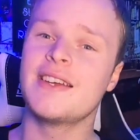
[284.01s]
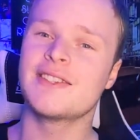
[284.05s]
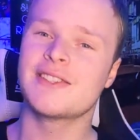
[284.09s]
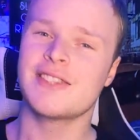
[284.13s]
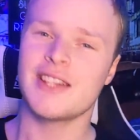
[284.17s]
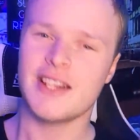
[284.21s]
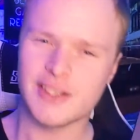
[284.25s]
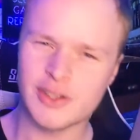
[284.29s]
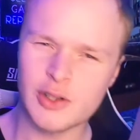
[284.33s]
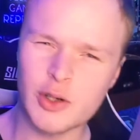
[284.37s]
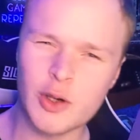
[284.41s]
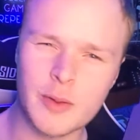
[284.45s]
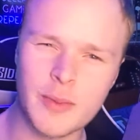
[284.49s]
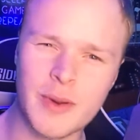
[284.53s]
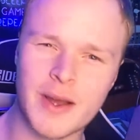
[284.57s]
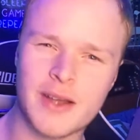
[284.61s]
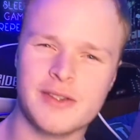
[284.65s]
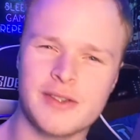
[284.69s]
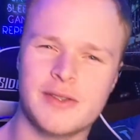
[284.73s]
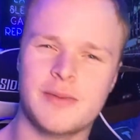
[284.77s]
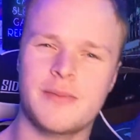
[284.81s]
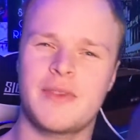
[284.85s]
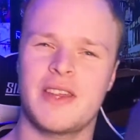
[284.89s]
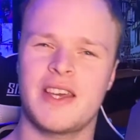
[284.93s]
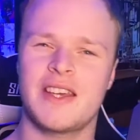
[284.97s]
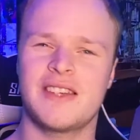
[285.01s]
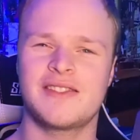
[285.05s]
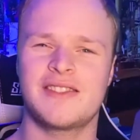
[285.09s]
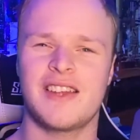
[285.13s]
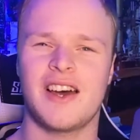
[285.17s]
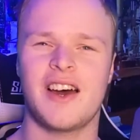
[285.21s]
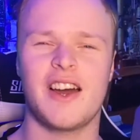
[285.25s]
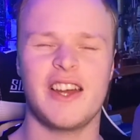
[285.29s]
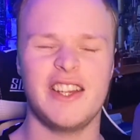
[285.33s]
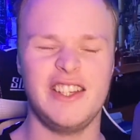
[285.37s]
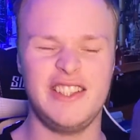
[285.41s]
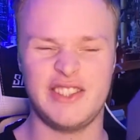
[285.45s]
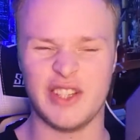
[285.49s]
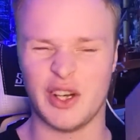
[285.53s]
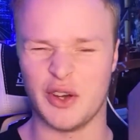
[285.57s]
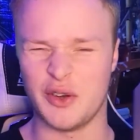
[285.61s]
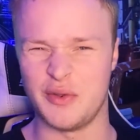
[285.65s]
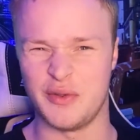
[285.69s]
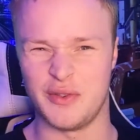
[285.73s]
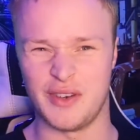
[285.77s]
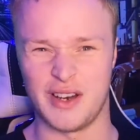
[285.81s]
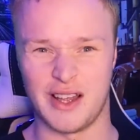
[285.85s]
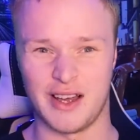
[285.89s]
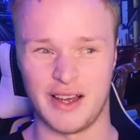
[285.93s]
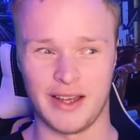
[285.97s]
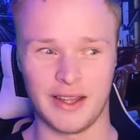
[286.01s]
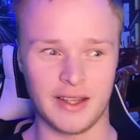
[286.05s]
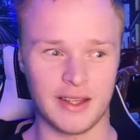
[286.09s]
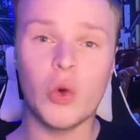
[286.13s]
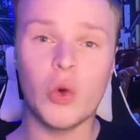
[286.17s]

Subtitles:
So let's talk about some things that I don't like.